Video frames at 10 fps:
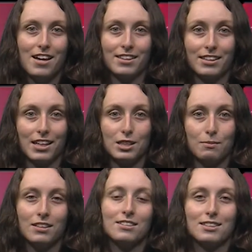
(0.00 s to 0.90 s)
The
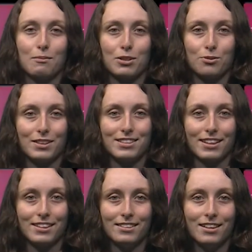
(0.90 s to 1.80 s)
Kingsman December
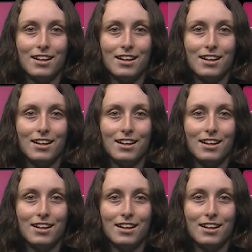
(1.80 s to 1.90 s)
22nd,